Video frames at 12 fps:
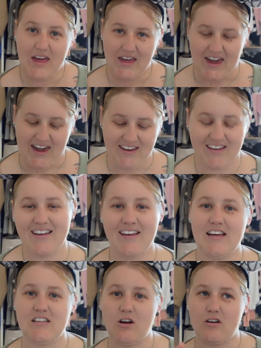yeah,
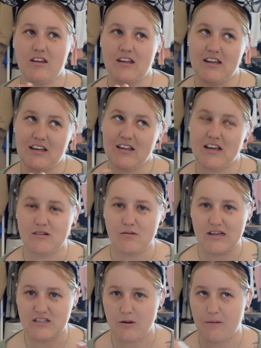
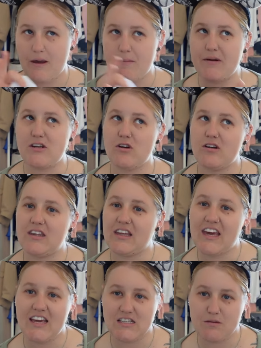he'd be doing the
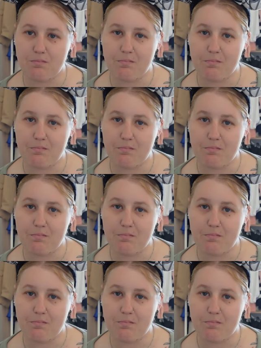kids